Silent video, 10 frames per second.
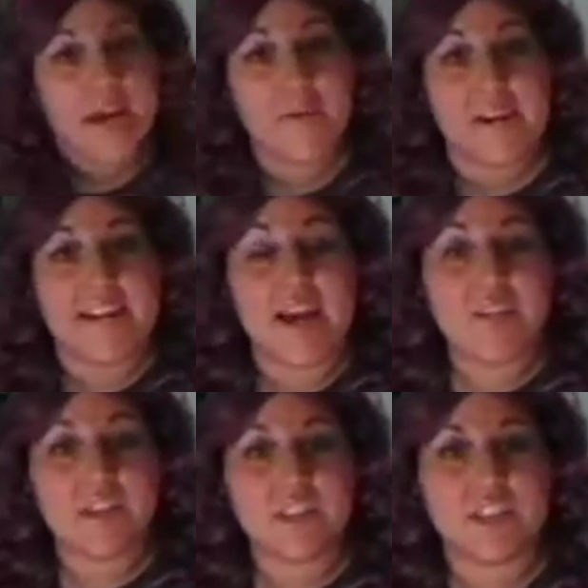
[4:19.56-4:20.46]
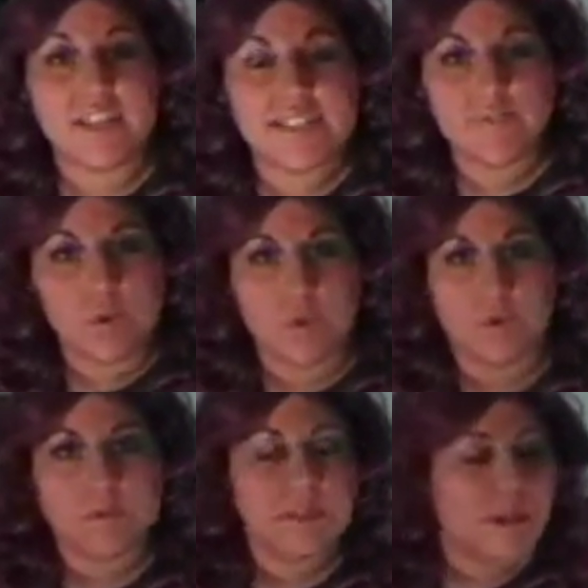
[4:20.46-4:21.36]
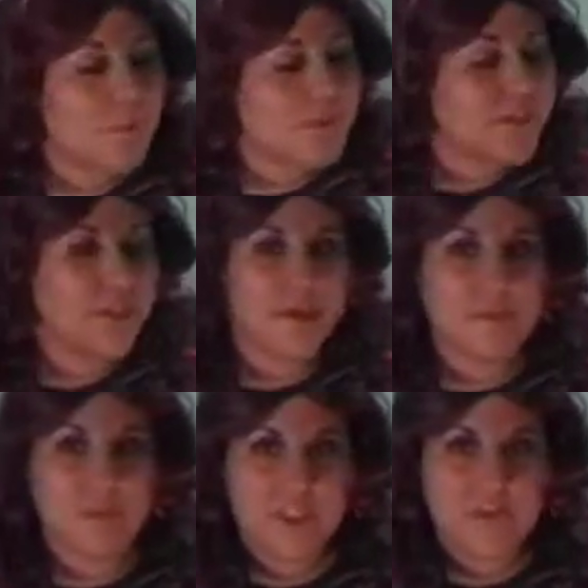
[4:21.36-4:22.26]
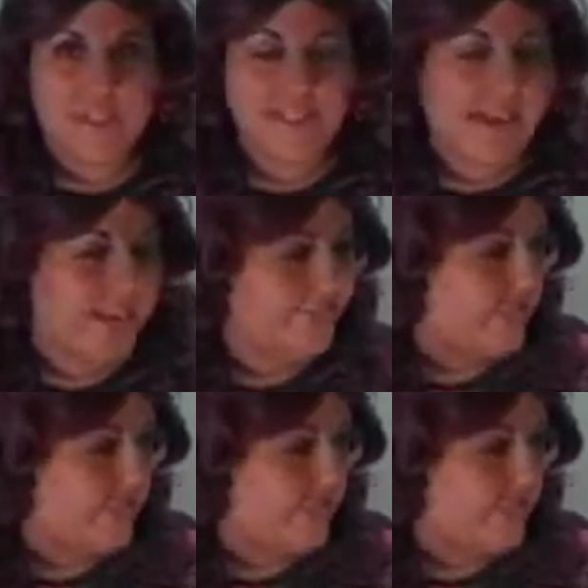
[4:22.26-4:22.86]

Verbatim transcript: Alright, now that our cookies have cooled, we're going to go ahead and put them inside of